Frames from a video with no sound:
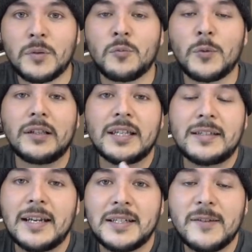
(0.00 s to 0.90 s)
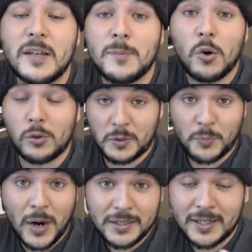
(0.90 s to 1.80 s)
real estate TV mogul who's
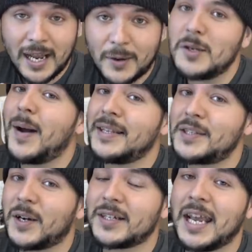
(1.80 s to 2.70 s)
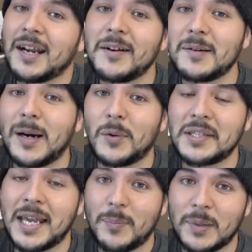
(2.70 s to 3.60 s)
president now, you might start caring about
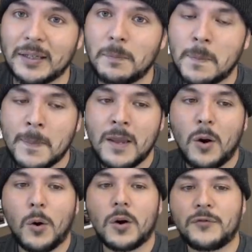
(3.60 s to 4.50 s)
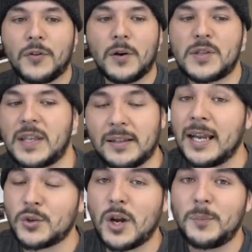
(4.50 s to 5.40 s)
what's happening. Or for those that
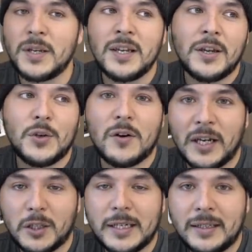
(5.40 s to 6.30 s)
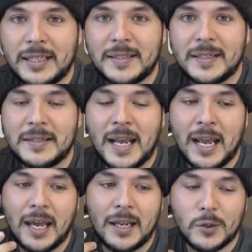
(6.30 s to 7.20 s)
like Trump, you have Hillary Clinton
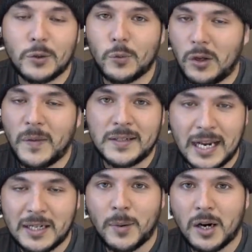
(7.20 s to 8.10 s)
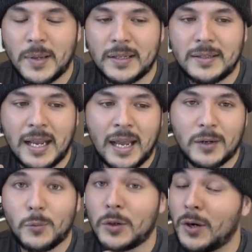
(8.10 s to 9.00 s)
and her role in the State Department
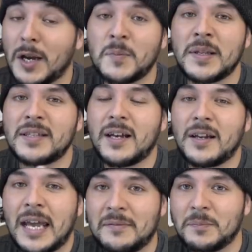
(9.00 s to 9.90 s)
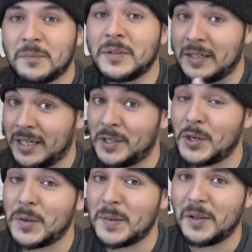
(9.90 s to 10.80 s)
and what her husband's done, and get
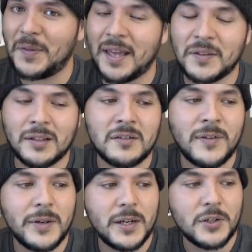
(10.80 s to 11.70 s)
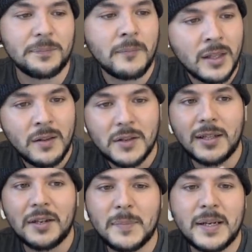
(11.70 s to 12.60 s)
concerned about that in the Clinton Foundation. There's a
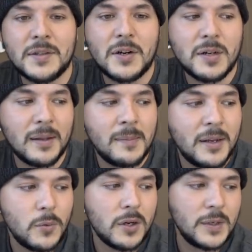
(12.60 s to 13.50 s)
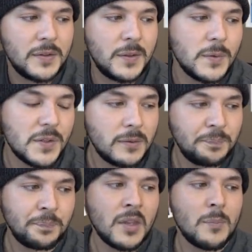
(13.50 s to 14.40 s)
lot to be concerned about that makes you want to read the news.
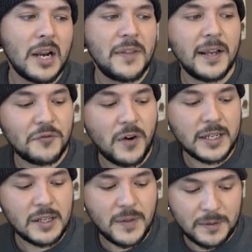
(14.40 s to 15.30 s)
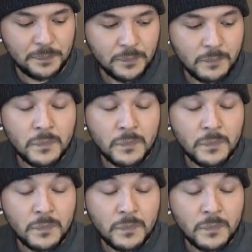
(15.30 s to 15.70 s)
But I think it's funny that